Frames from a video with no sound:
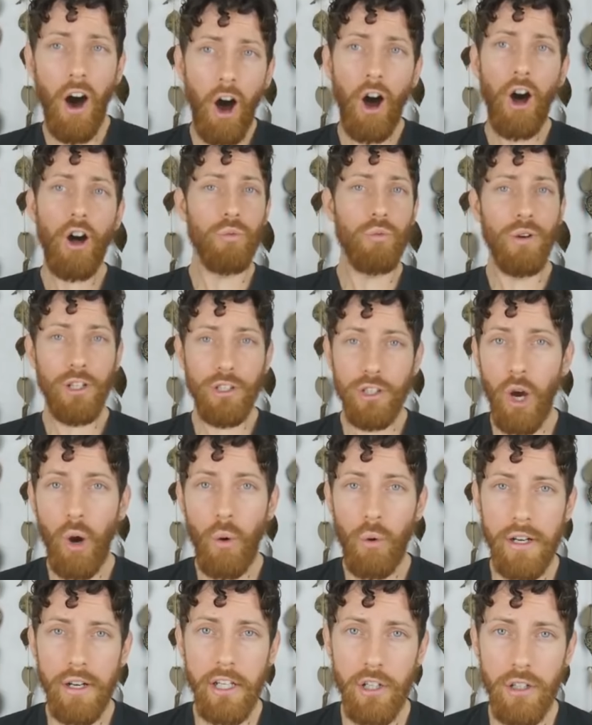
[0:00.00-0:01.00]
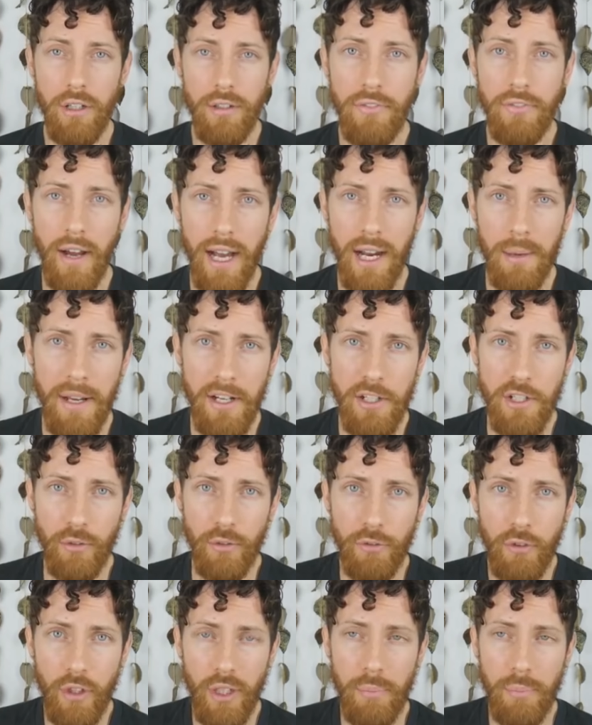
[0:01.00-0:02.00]
All while lowering your environmental
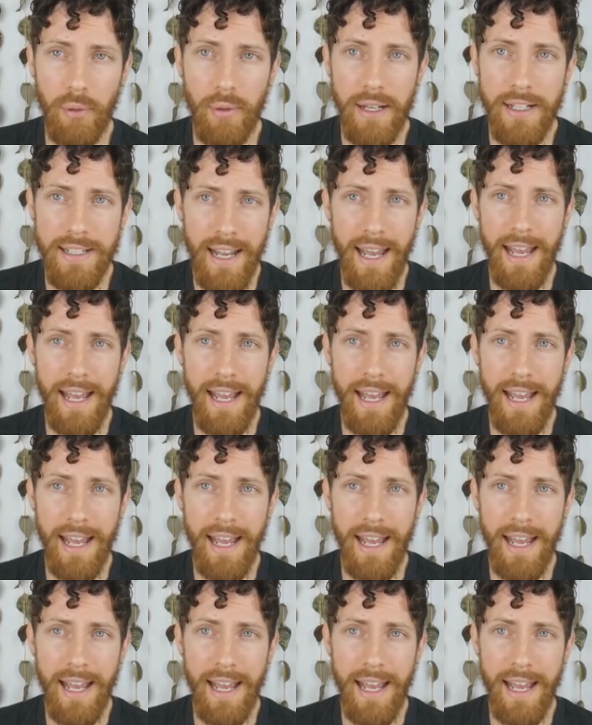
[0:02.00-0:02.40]
footprint